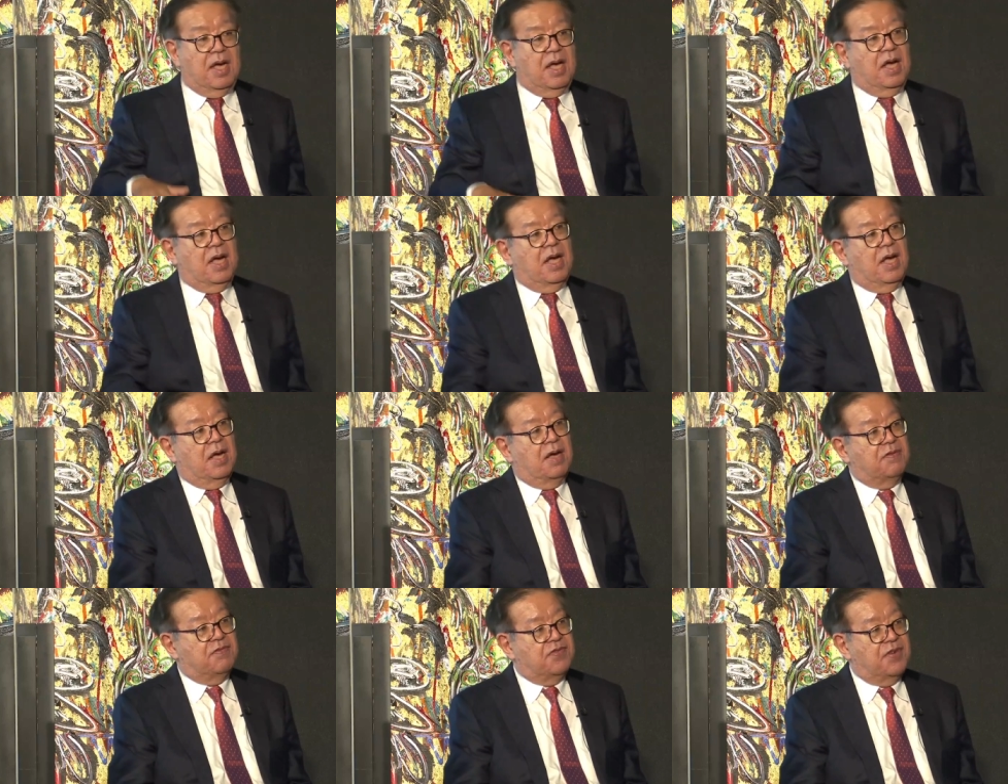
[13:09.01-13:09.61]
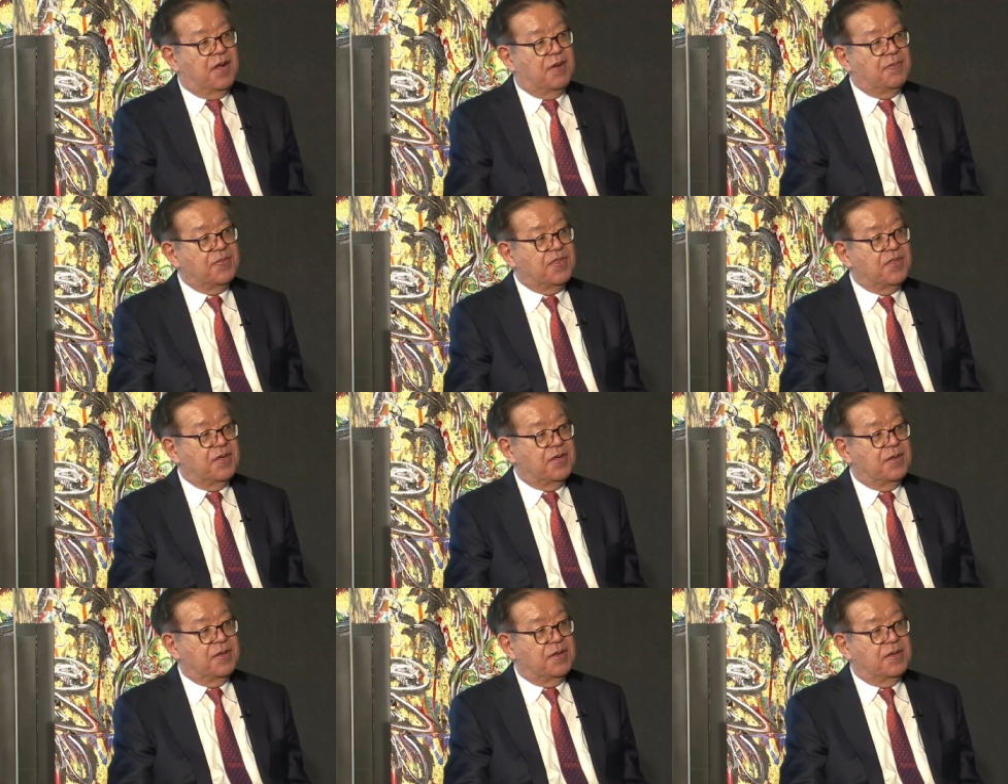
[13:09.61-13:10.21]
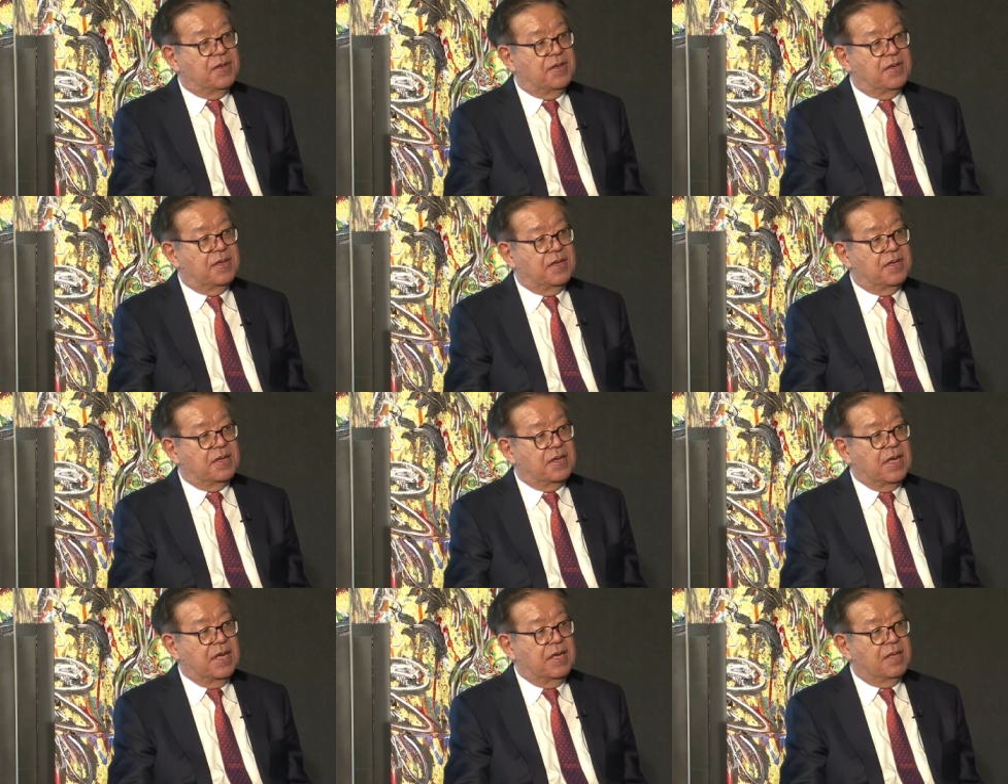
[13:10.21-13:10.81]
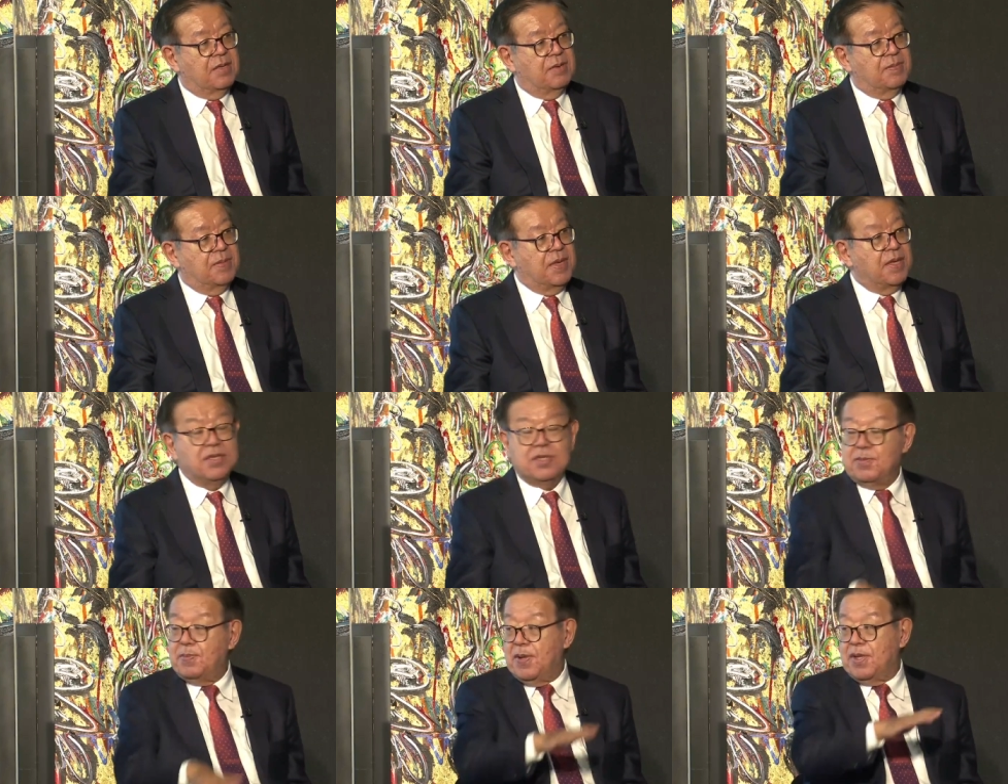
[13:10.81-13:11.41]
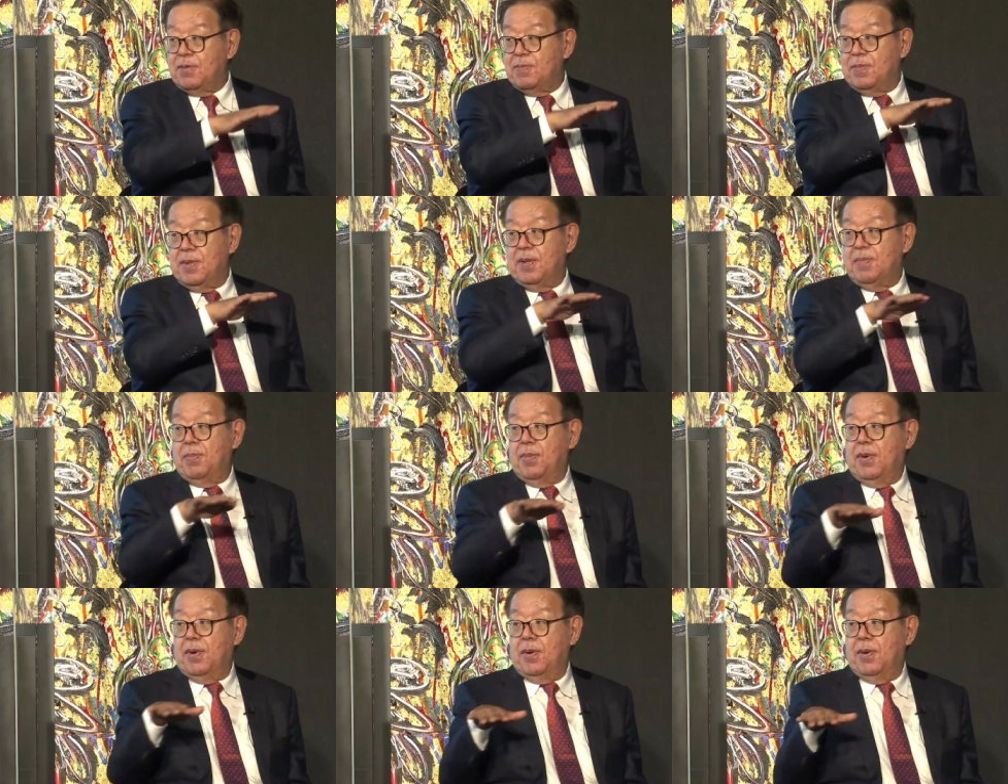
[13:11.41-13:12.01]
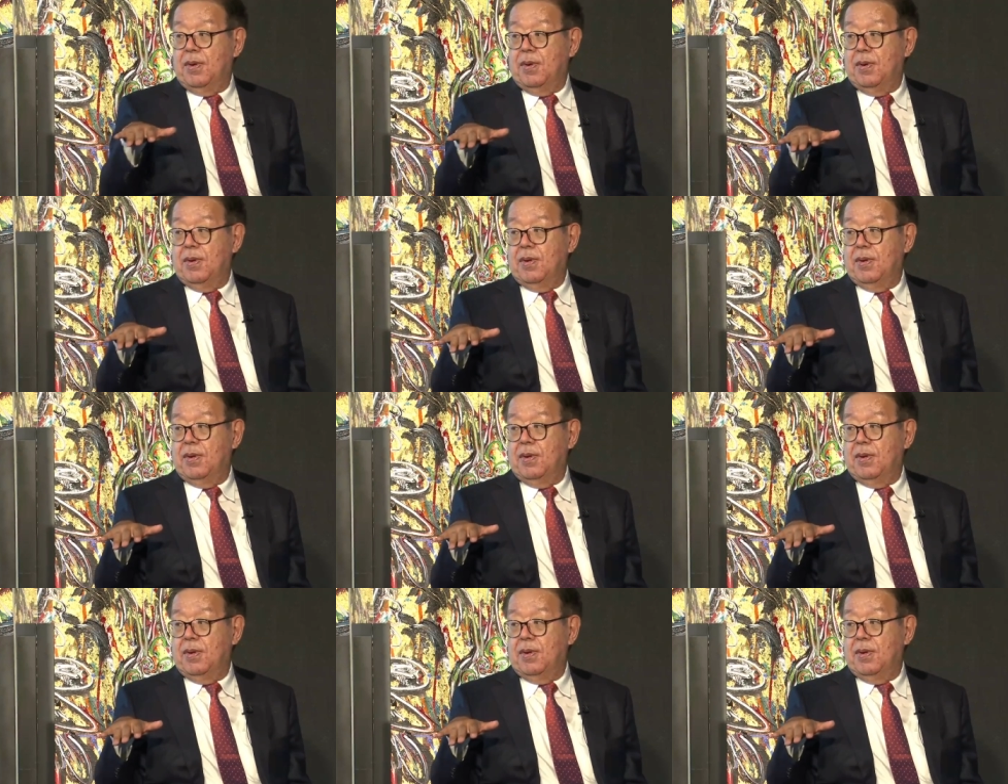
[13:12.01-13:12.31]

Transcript: from the kind of expert people